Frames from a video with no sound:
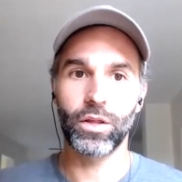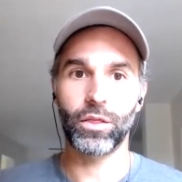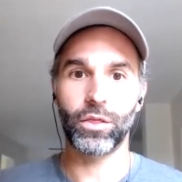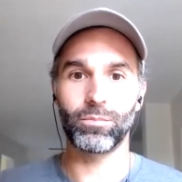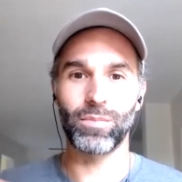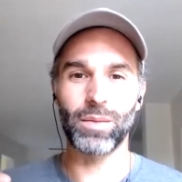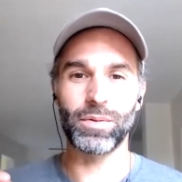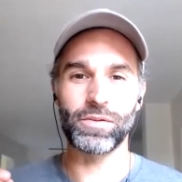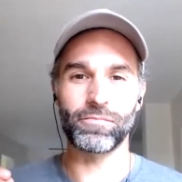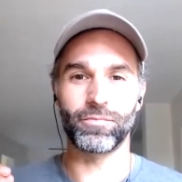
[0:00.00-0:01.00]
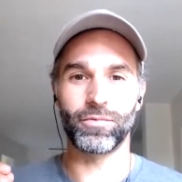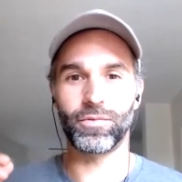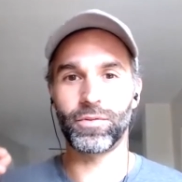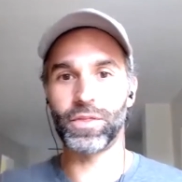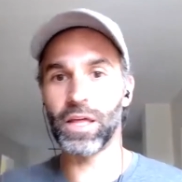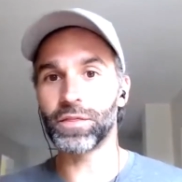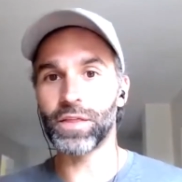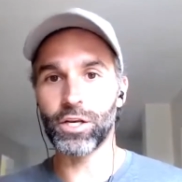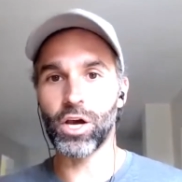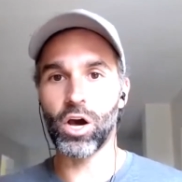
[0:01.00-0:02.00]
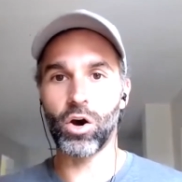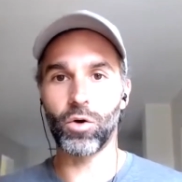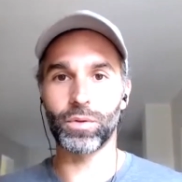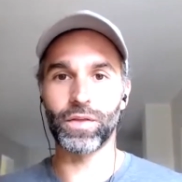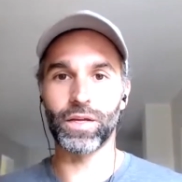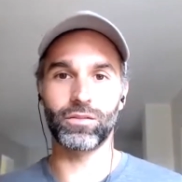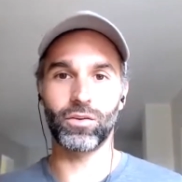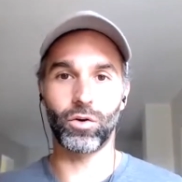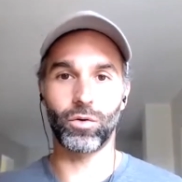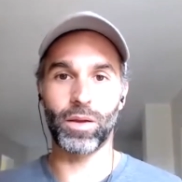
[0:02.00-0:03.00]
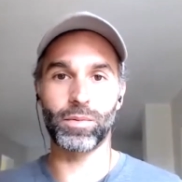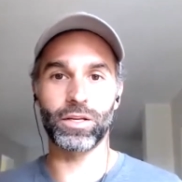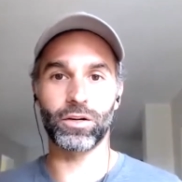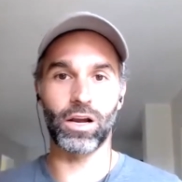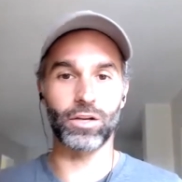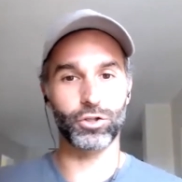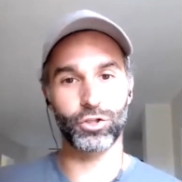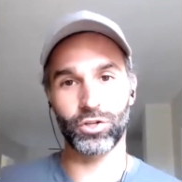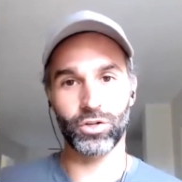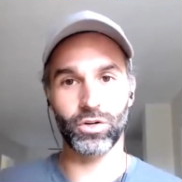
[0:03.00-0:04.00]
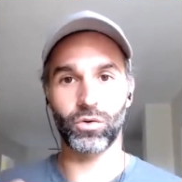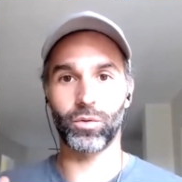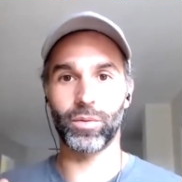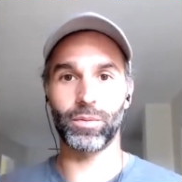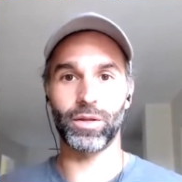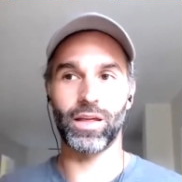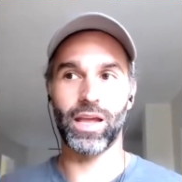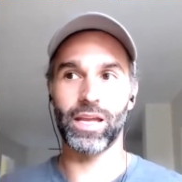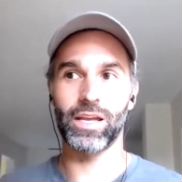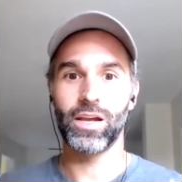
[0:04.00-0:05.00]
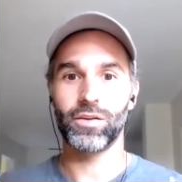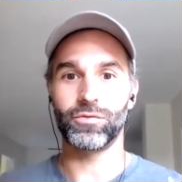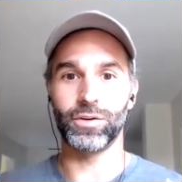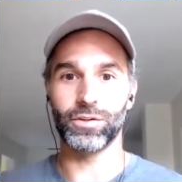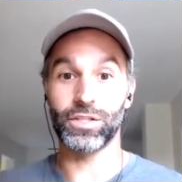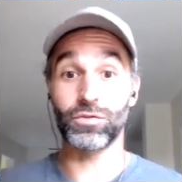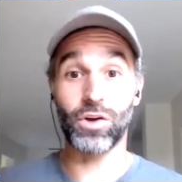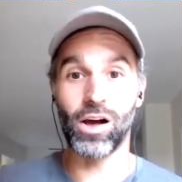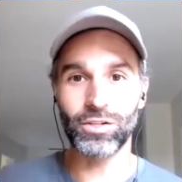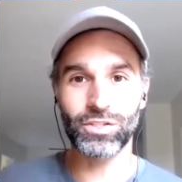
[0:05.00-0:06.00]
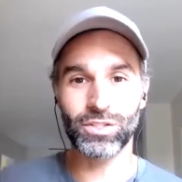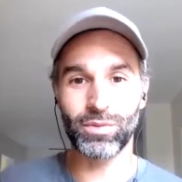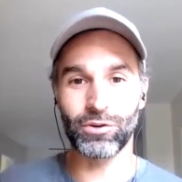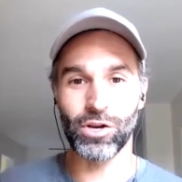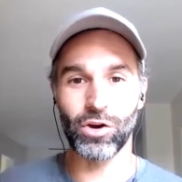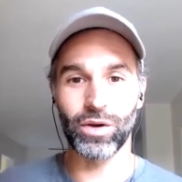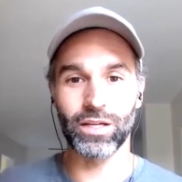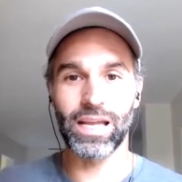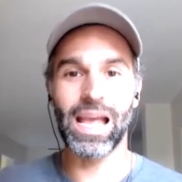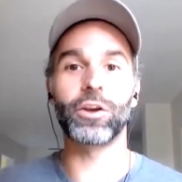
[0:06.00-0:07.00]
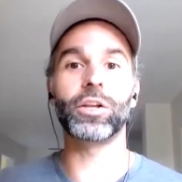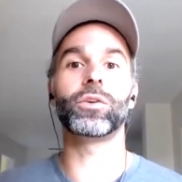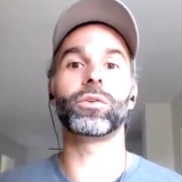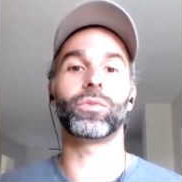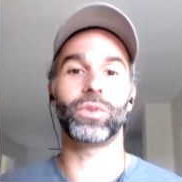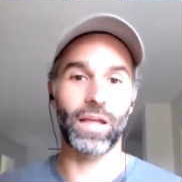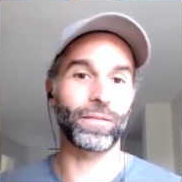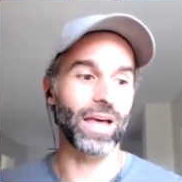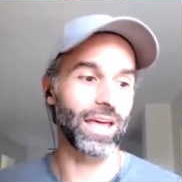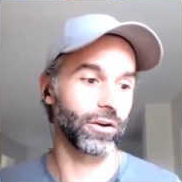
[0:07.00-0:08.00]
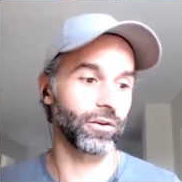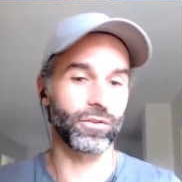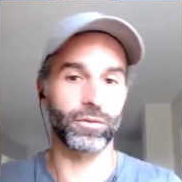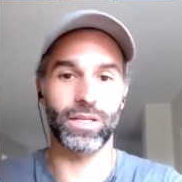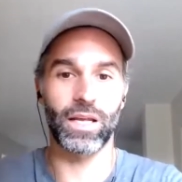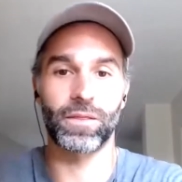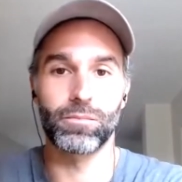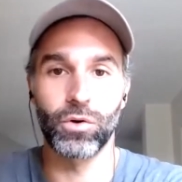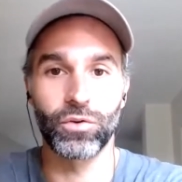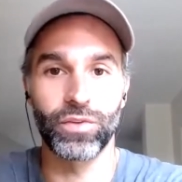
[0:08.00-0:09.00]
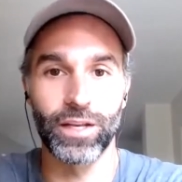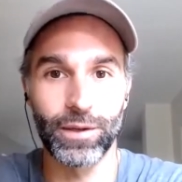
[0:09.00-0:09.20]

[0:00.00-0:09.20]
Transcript: maybe think they know, but or maybe they're unsure, or maybe they feel self-conscious about knowing. Like, how do you get that out of them to get them motivated?